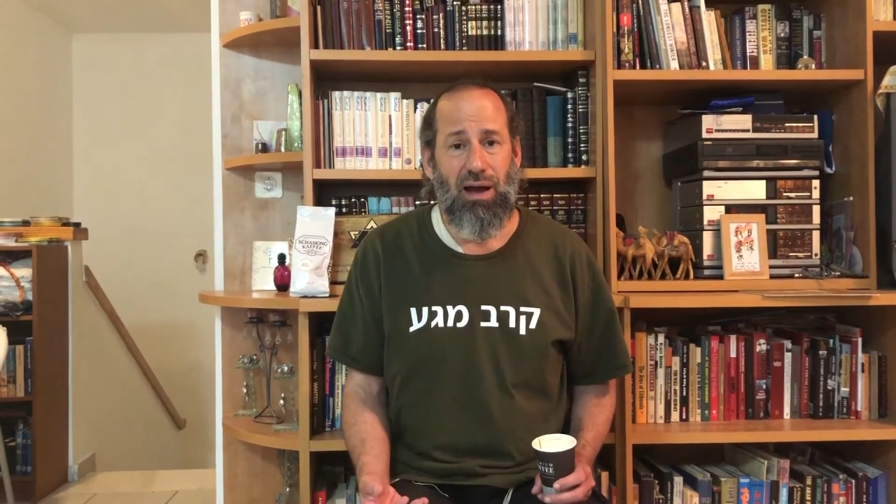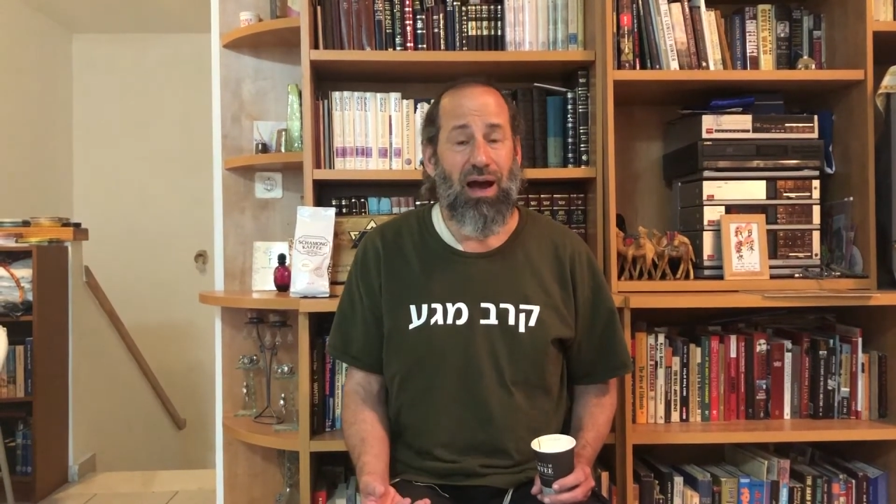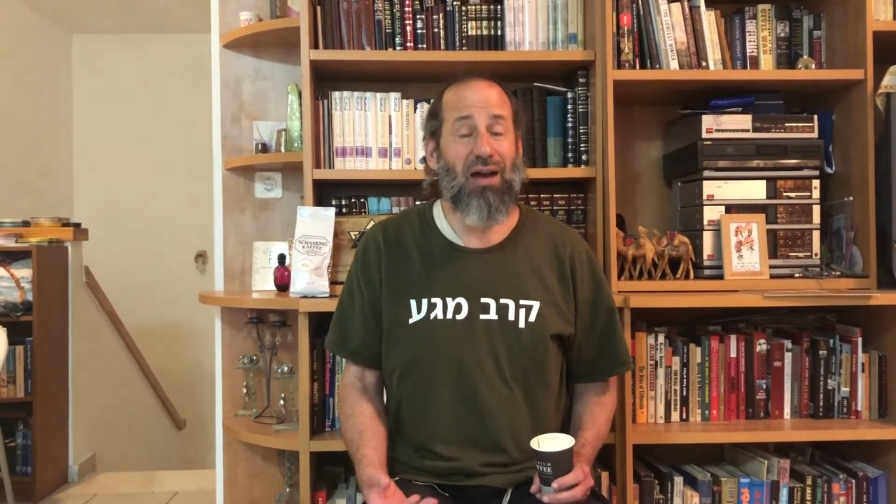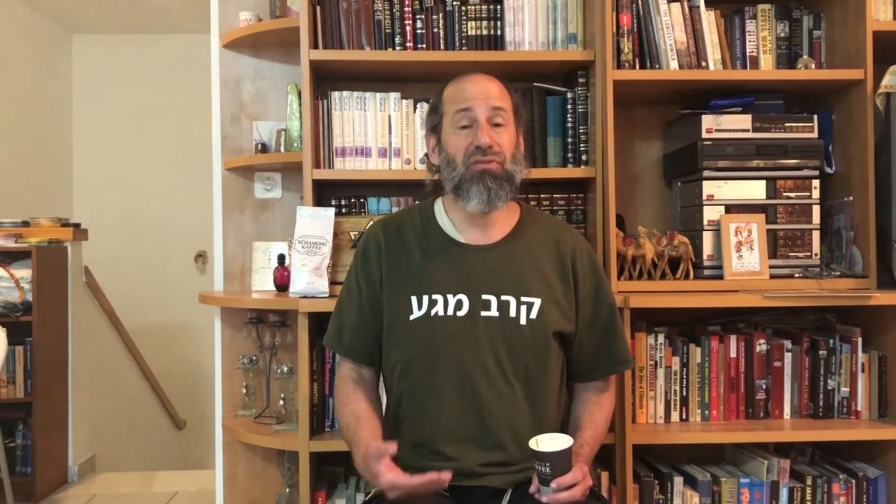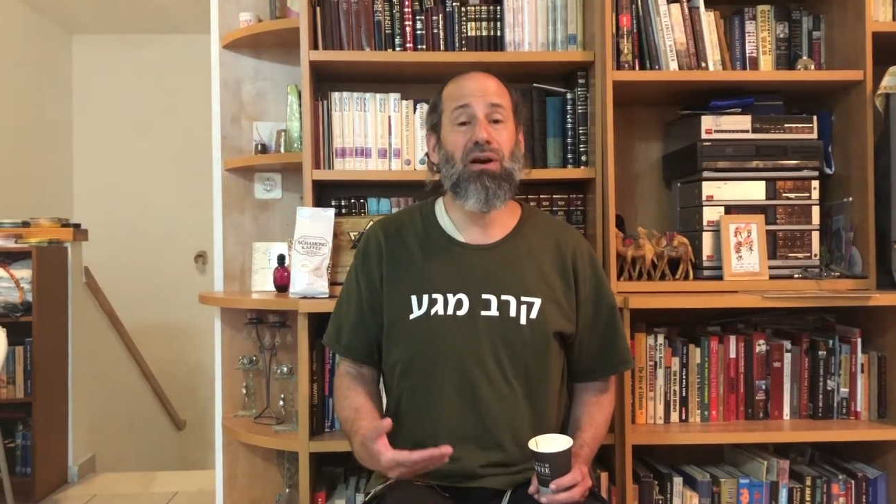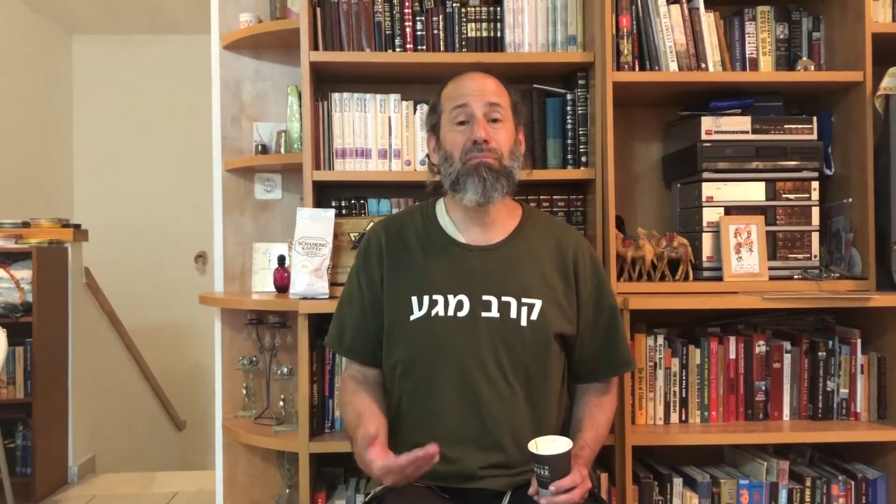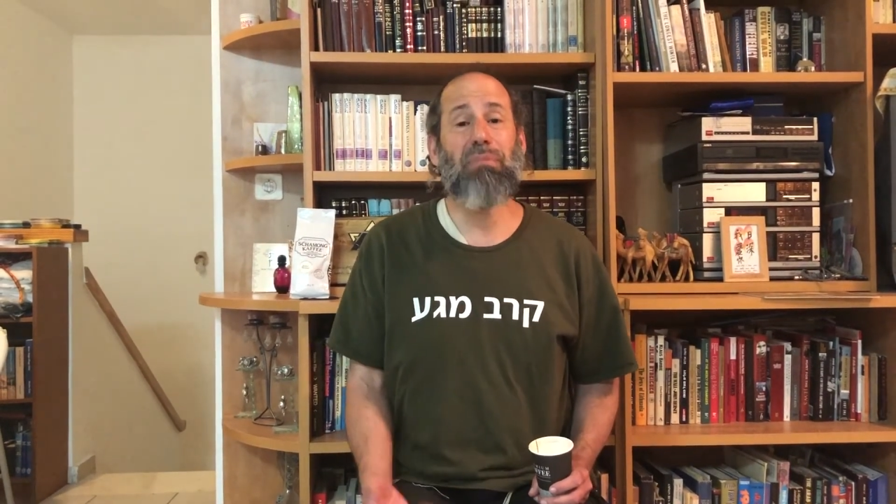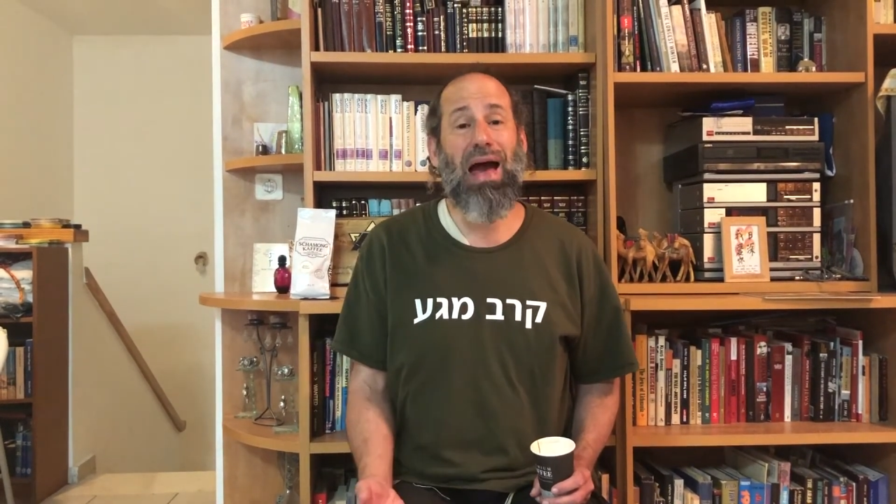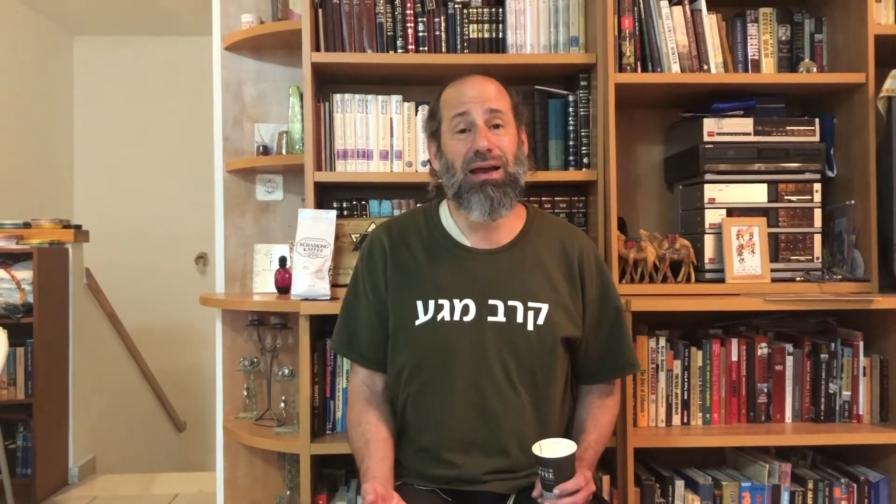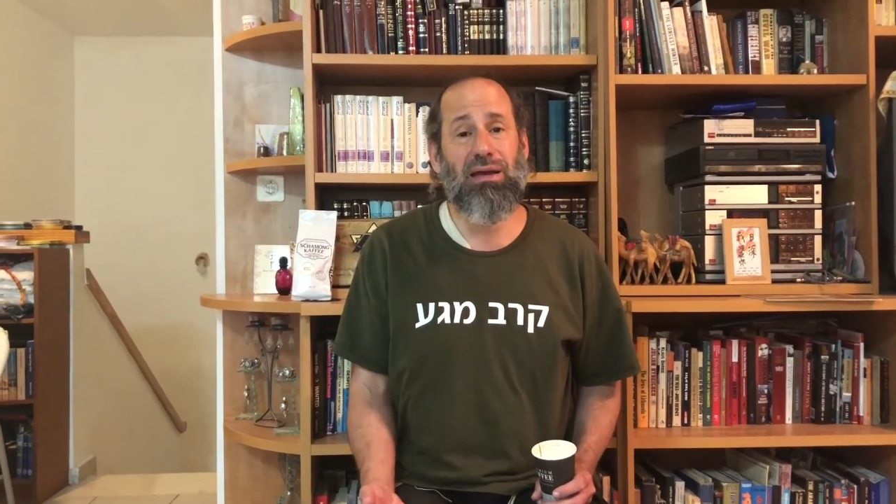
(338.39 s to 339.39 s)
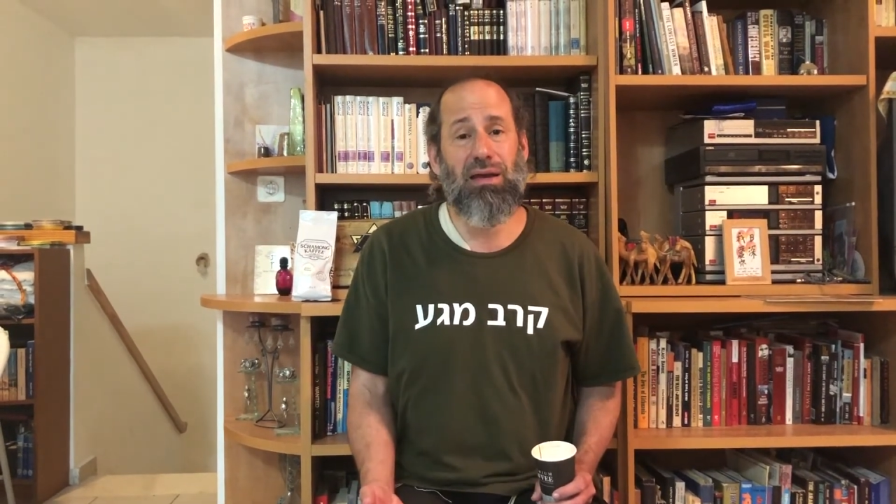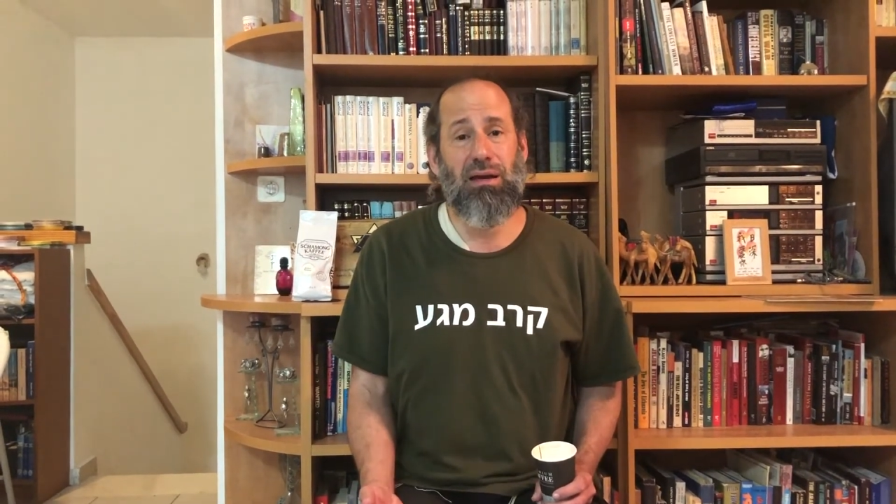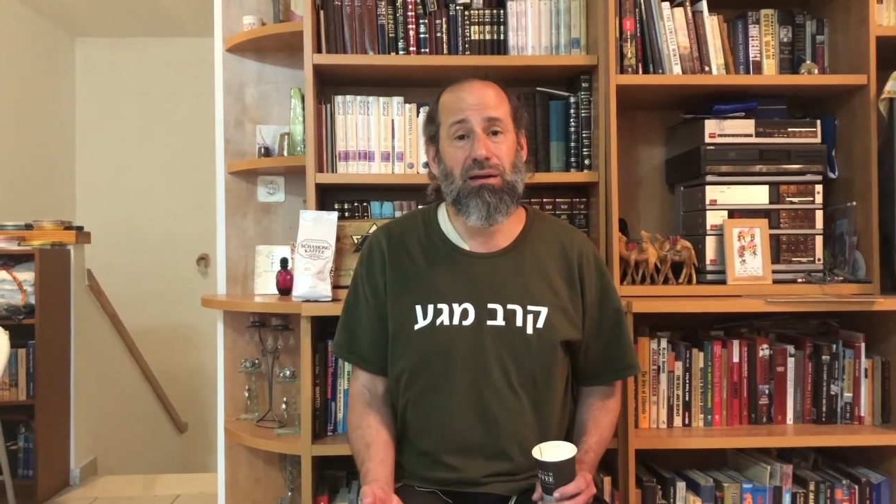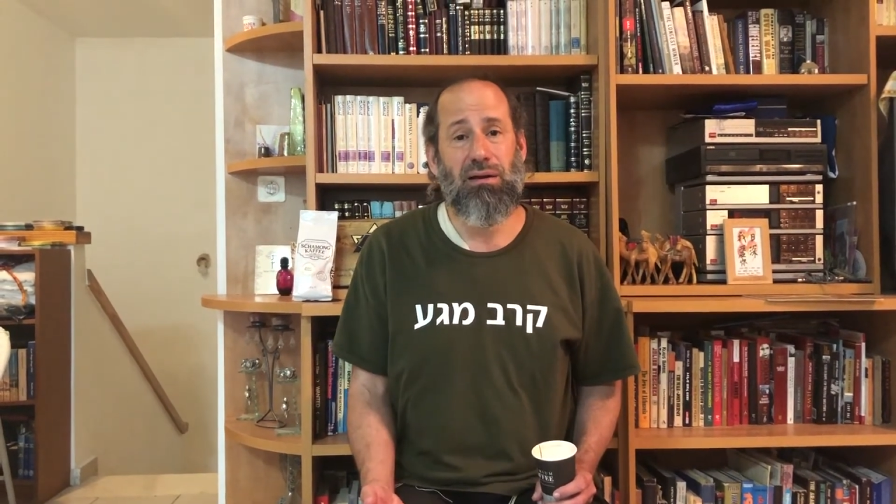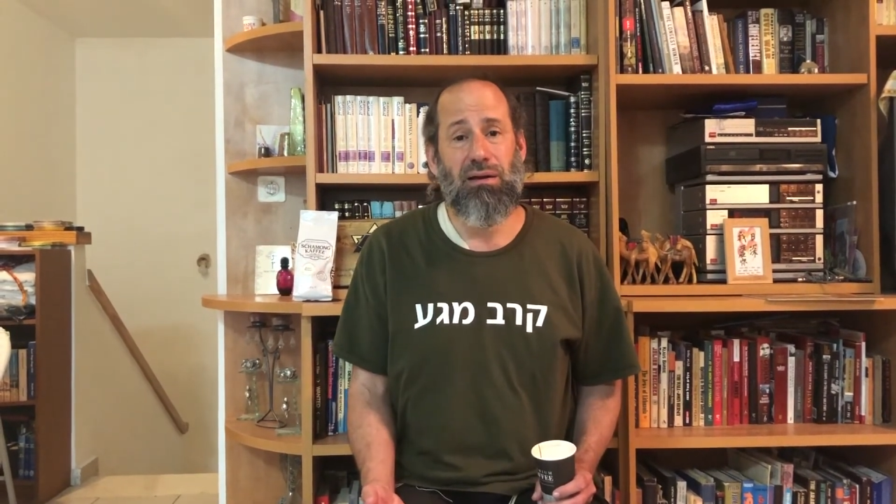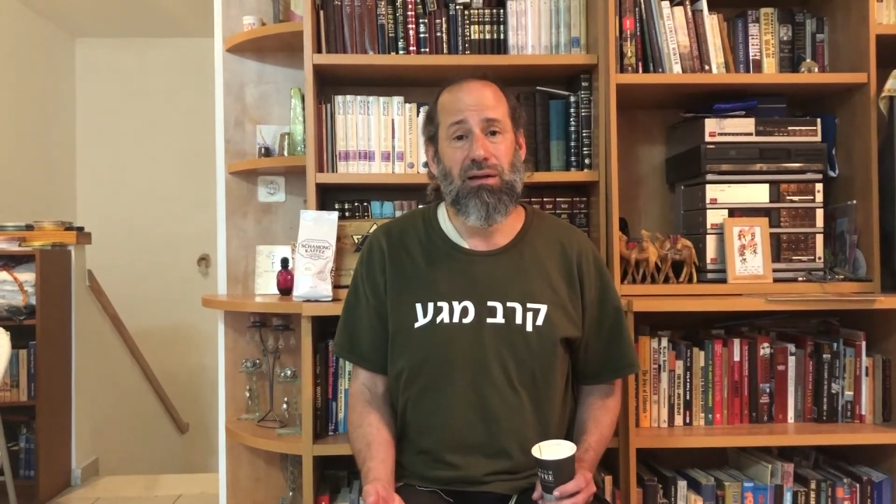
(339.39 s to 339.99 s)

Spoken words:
I've come back here,